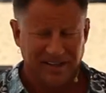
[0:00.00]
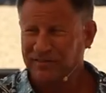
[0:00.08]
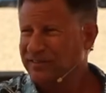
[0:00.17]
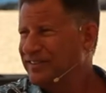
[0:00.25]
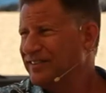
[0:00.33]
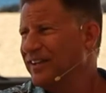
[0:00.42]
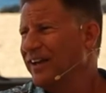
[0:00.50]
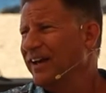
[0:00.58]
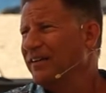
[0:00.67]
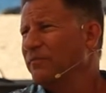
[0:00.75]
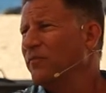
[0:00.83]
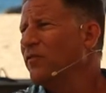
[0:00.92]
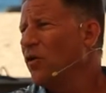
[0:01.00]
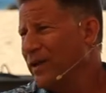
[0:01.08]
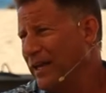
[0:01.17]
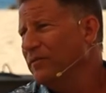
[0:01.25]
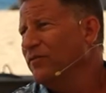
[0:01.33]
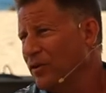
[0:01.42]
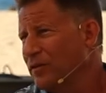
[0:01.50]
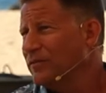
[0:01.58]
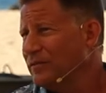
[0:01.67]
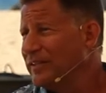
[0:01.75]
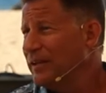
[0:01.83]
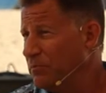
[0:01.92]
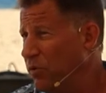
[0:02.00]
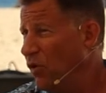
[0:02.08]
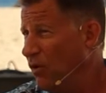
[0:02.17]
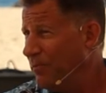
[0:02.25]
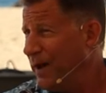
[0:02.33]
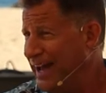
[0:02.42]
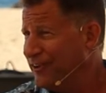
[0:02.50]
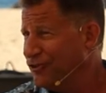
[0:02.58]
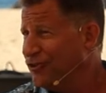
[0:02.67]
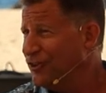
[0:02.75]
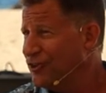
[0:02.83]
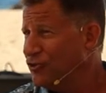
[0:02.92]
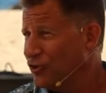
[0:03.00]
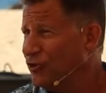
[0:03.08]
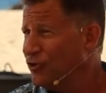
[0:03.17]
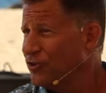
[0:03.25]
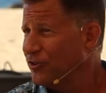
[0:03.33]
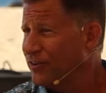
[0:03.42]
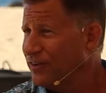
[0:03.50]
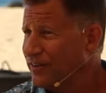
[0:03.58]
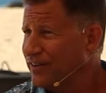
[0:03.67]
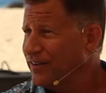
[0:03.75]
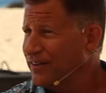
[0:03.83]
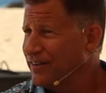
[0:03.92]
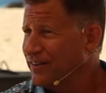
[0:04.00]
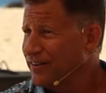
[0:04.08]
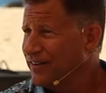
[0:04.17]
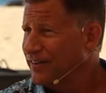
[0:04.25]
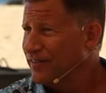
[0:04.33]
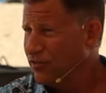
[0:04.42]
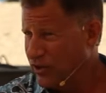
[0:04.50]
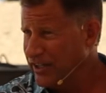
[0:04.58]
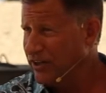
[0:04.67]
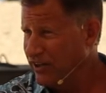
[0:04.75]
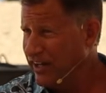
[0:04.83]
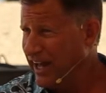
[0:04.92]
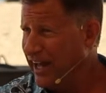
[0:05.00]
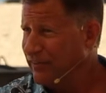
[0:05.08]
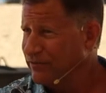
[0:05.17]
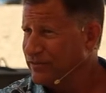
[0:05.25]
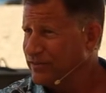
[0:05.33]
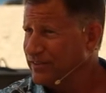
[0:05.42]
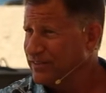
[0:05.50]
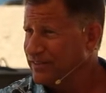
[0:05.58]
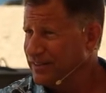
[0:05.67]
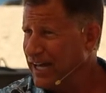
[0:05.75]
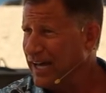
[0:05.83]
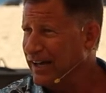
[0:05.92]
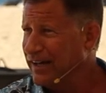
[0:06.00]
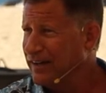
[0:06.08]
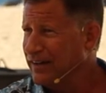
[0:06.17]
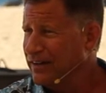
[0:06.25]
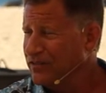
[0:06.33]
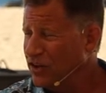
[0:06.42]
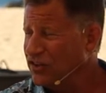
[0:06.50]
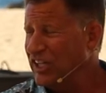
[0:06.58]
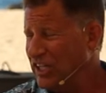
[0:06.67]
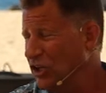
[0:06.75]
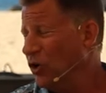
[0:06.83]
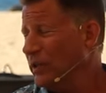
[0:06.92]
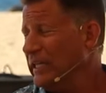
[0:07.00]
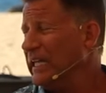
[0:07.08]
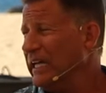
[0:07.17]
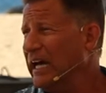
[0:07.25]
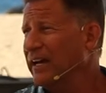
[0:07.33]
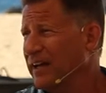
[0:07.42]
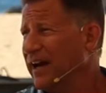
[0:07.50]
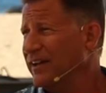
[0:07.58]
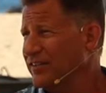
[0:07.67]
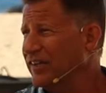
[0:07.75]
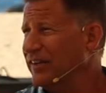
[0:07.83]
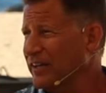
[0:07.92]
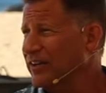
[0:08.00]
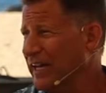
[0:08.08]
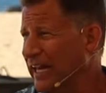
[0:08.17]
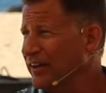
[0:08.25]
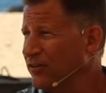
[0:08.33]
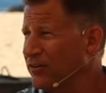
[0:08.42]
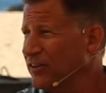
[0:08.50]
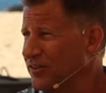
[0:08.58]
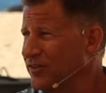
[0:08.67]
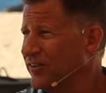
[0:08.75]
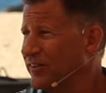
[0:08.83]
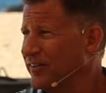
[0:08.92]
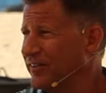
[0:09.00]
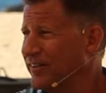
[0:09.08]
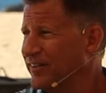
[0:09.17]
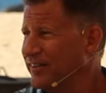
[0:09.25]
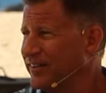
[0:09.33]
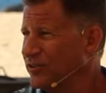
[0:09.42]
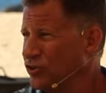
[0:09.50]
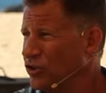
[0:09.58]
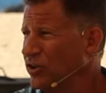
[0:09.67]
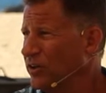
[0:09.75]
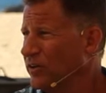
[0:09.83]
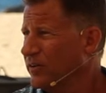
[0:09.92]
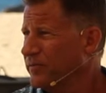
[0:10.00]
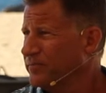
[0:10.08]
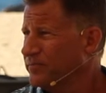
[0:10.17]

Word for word: Now, okay, look, did Paul pastor this church? for a year and a half? Yeah. Does he know that they got guys there that could handle this? Sure.